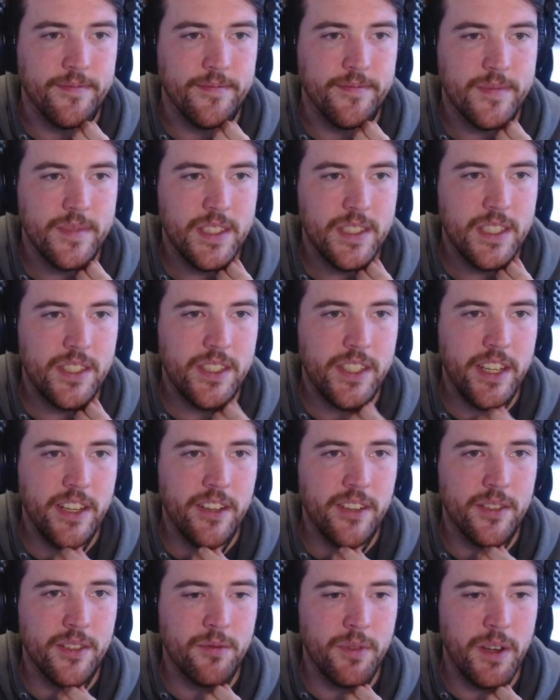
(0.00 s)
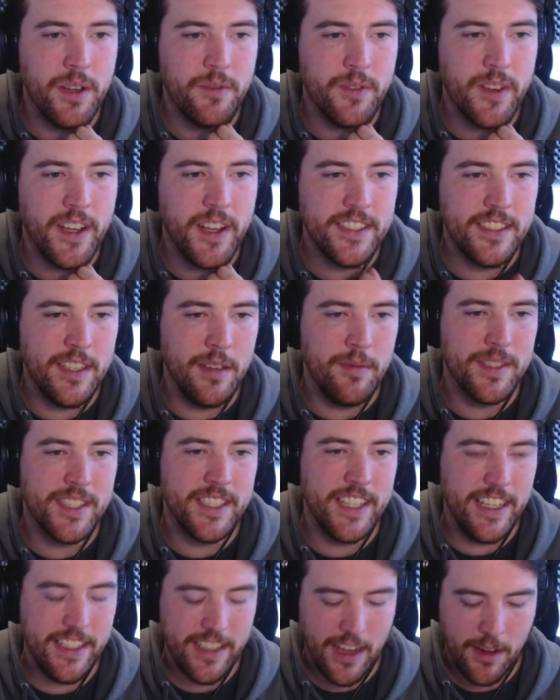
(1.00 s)
Shield reflex seems
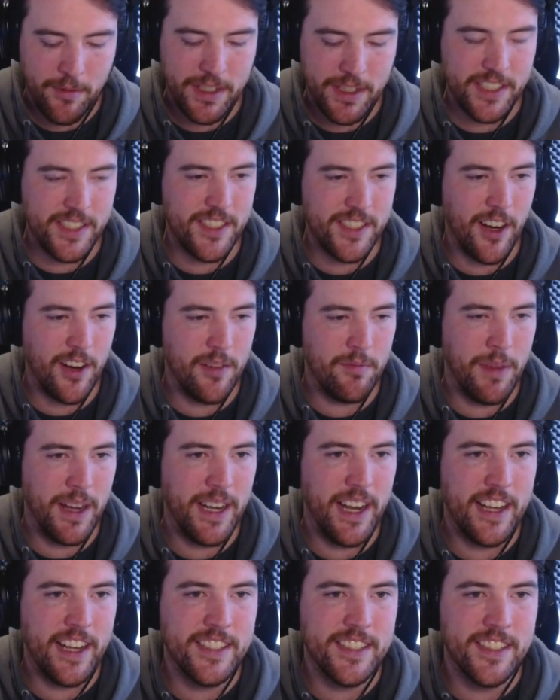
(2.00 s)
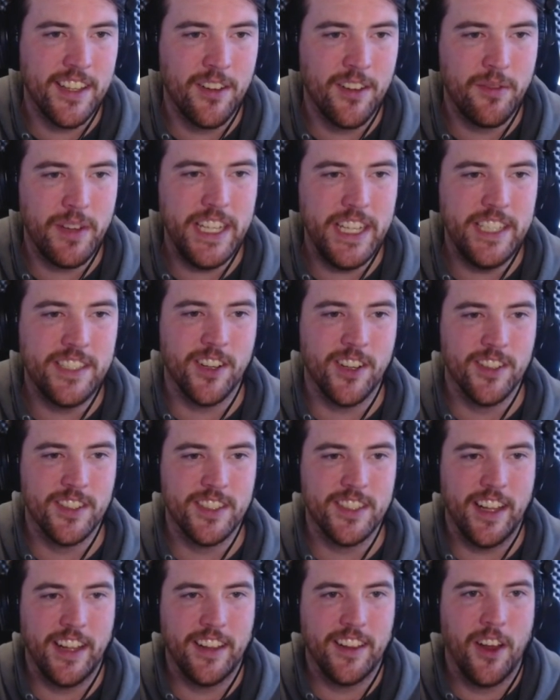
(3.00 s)
neat. I'm gonna start my next little research
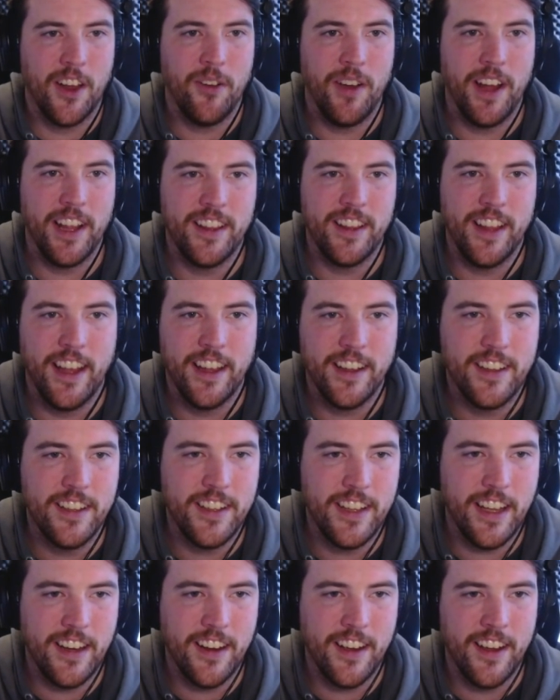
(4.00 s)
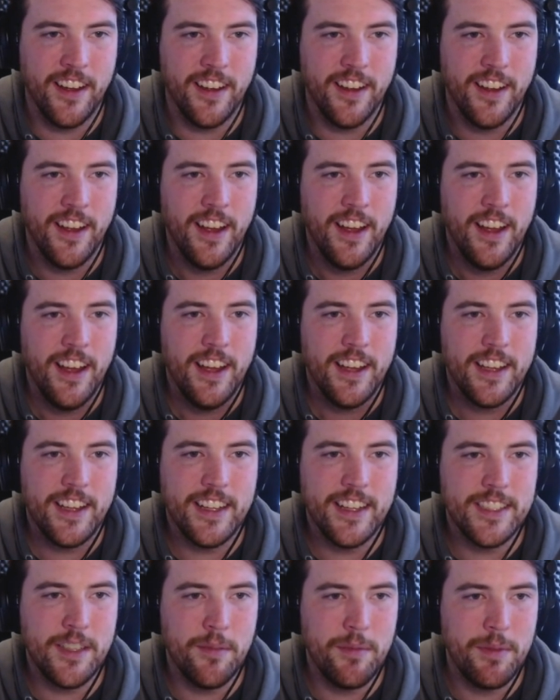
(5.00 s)
thing though, I think.
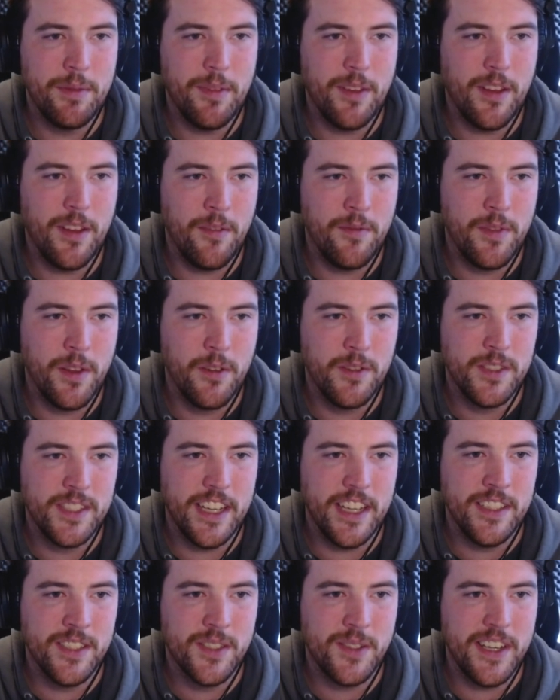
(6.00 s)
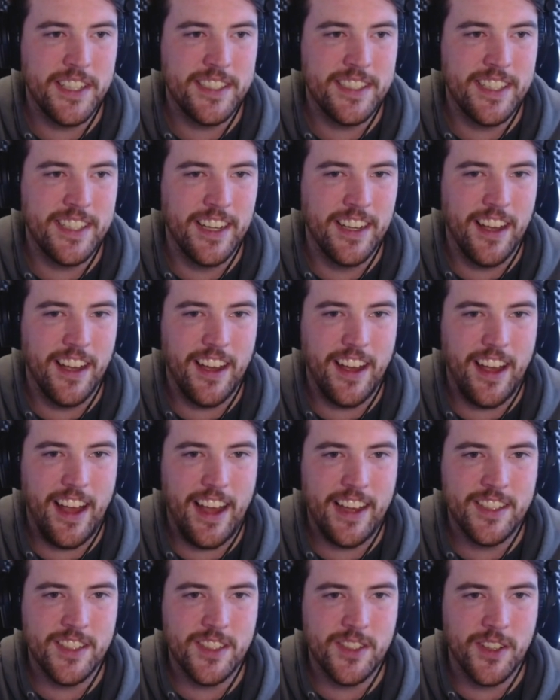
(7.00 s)
Get some of those interesting
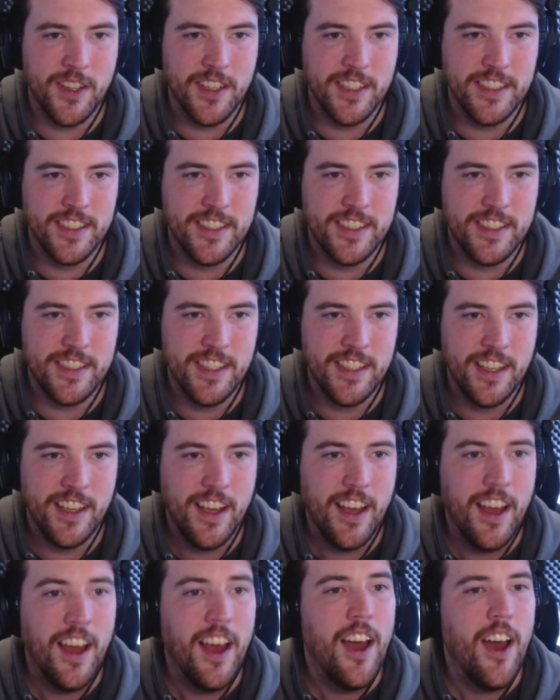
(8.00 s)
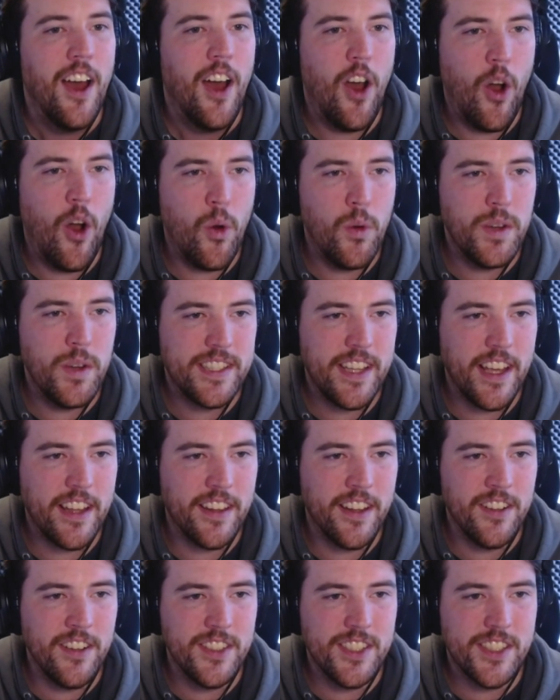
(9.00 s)
extras. Oh, is that
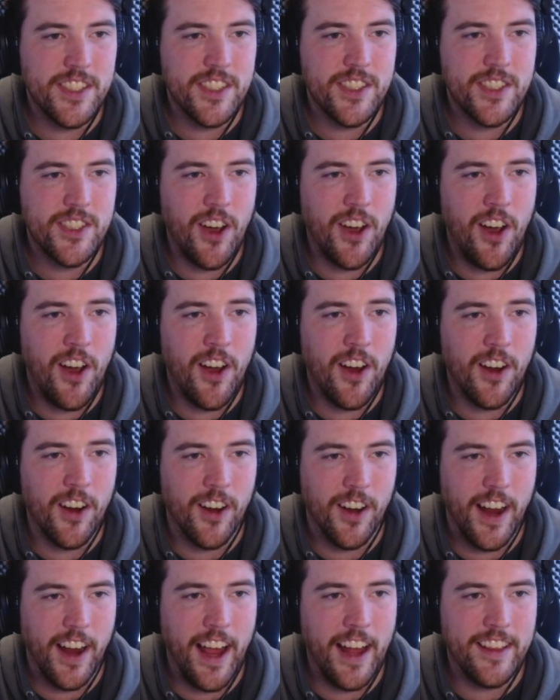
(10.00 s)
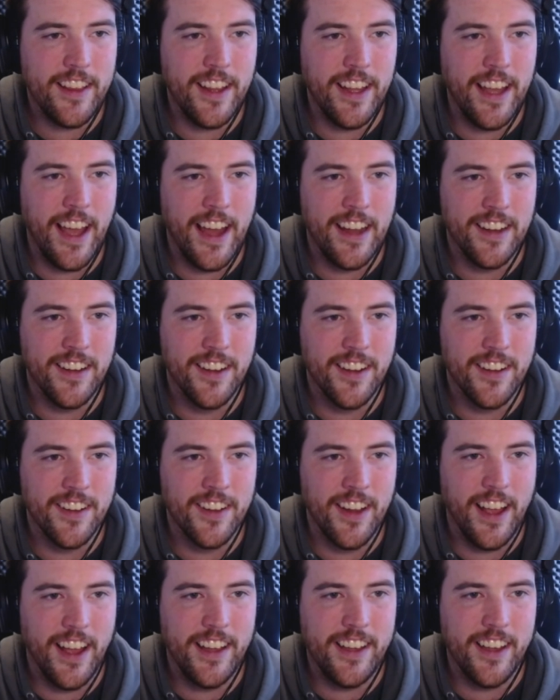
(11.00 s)
little star at the end
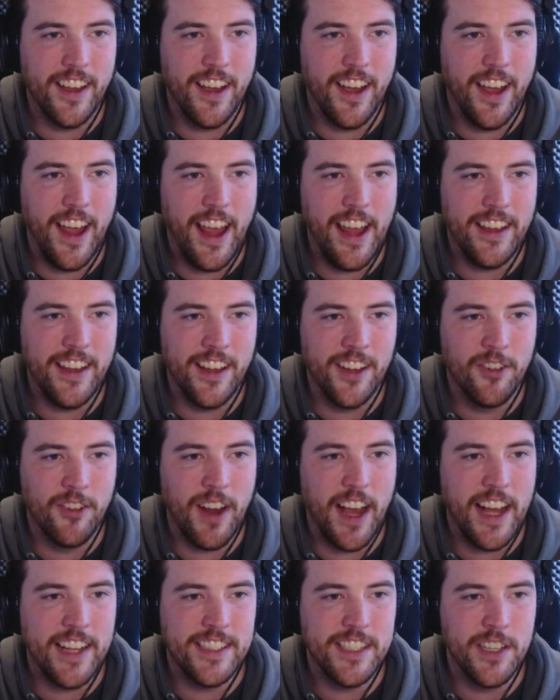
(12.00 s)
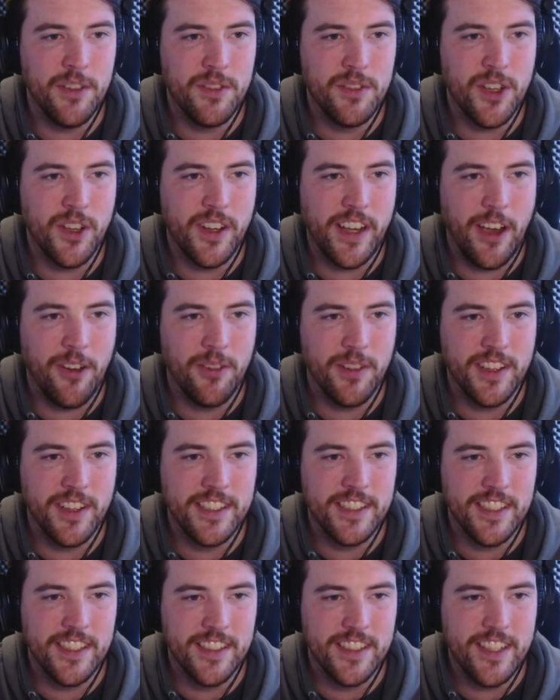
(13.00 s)
like hey, congrats, you took out
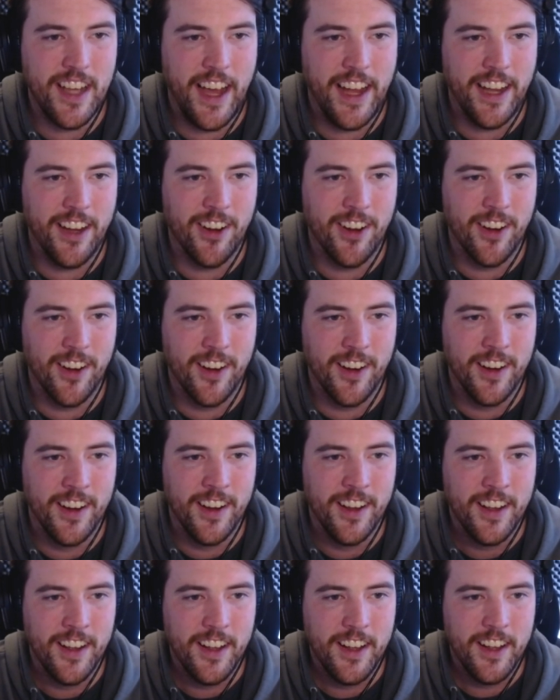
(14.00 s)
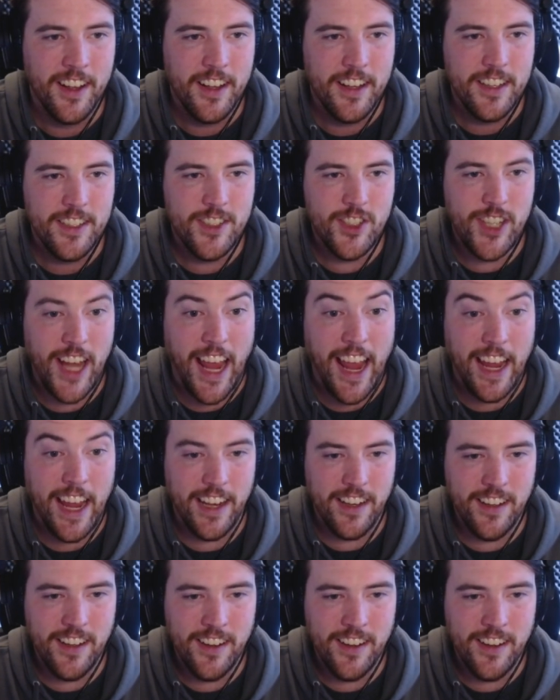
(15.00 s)
this entire chain?